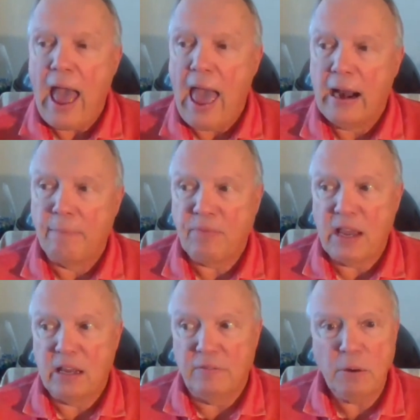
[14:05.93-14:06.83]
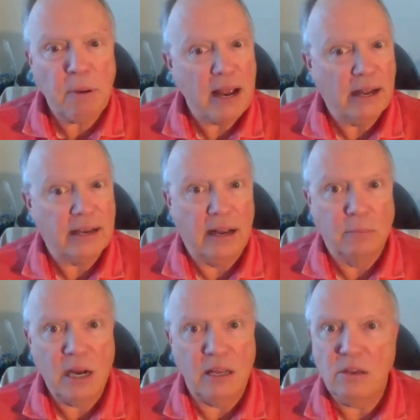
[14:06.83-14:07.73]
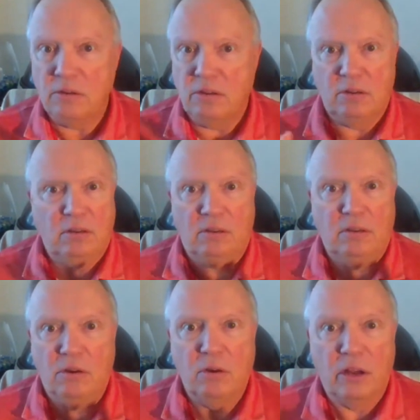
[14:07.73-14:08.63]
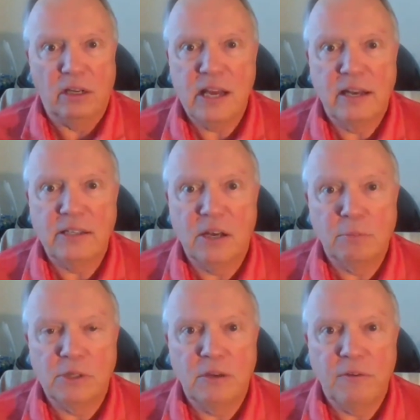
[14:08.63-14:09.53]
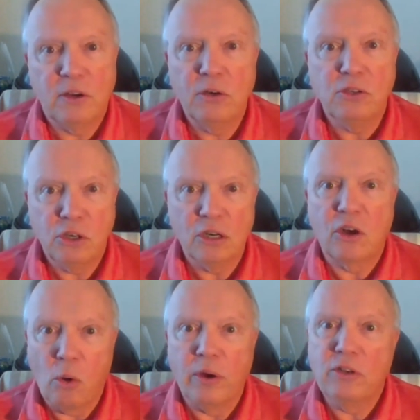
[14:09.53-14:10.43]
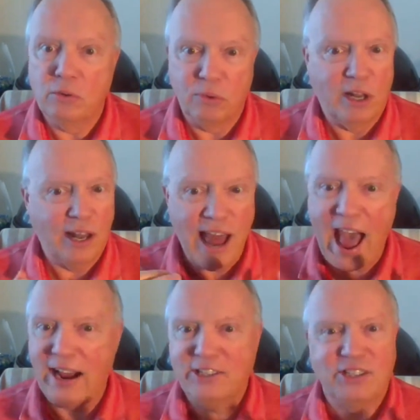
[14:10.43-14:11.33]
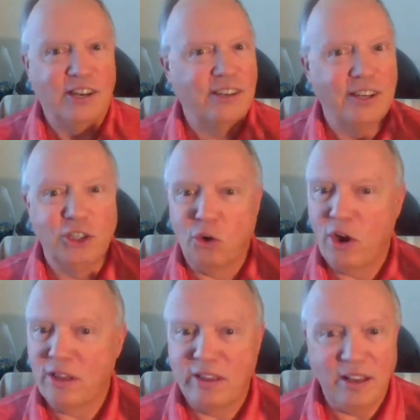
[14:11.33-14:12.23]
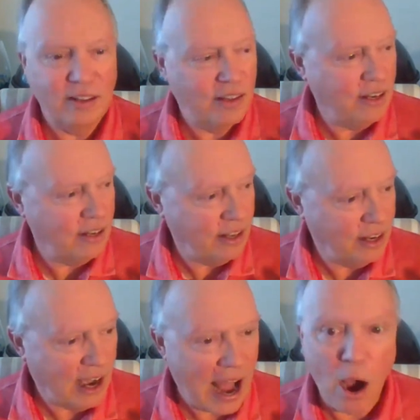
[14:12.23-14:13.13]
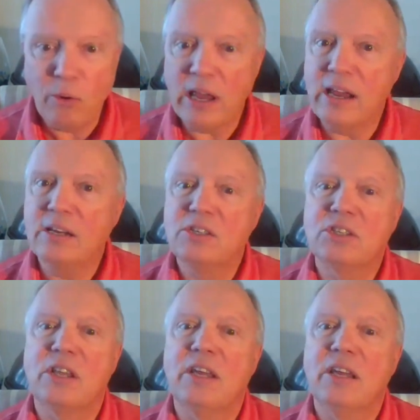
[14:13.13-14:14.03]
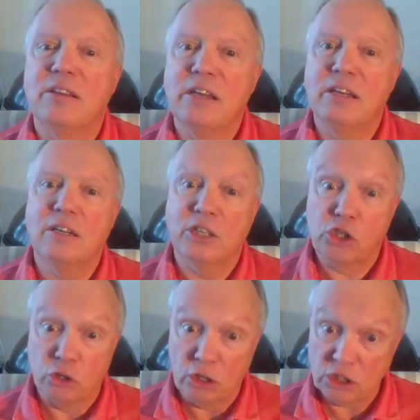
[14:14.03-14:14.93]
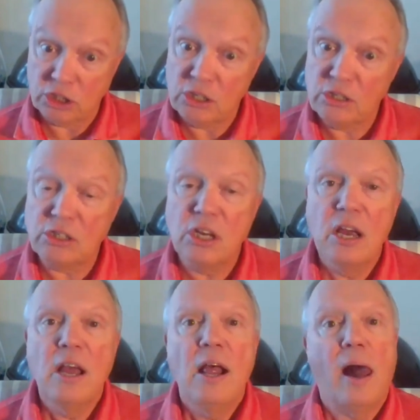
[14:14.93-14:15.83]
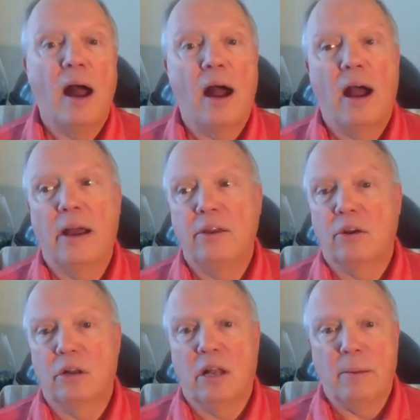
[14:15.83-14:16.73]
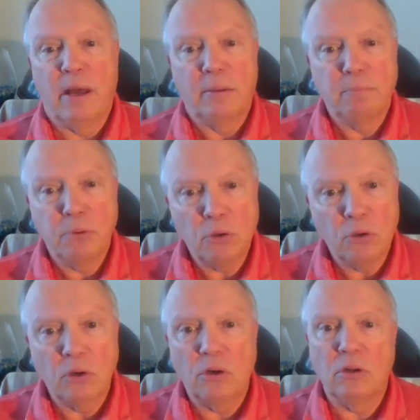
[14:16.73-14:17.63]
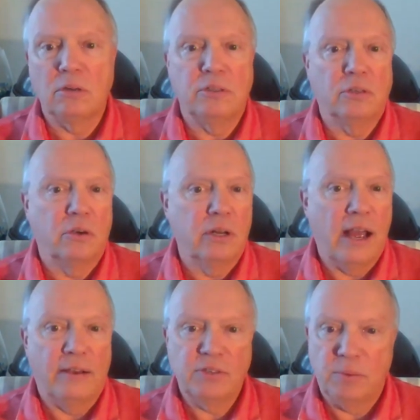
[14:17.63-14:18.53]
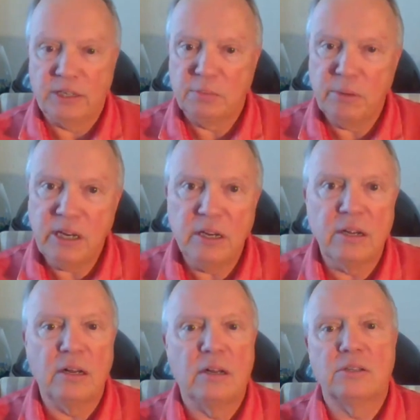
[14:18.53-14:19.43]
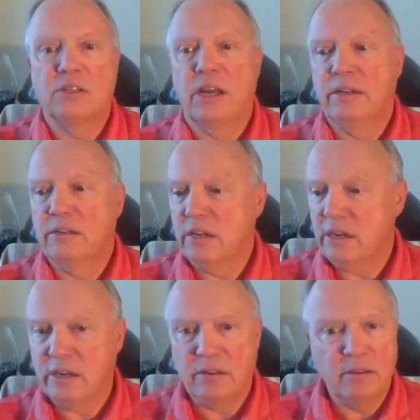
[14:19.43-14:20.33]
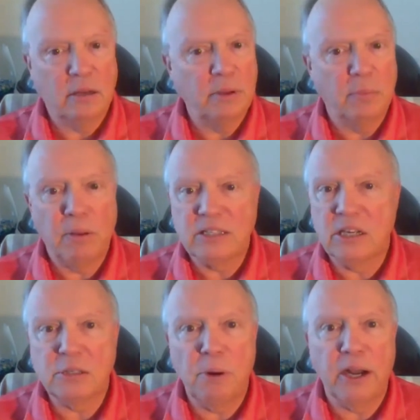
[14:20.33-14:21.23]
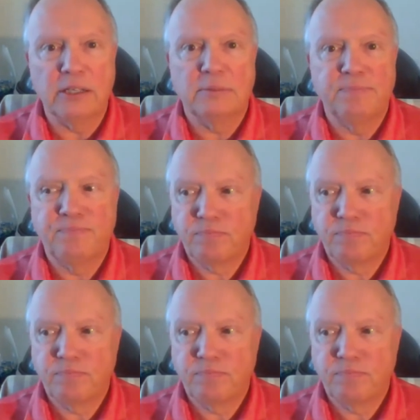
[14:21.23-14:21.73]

And I'm thinking, if you're paying that kind of money, you you're going on a 10 day South Pacific cruise. You're going to relax and enjoy the the, the outings, the excursions, uh, you're going to lie by the pool. You're going to have some nice meals, and uh, it'll be a pleasant experience.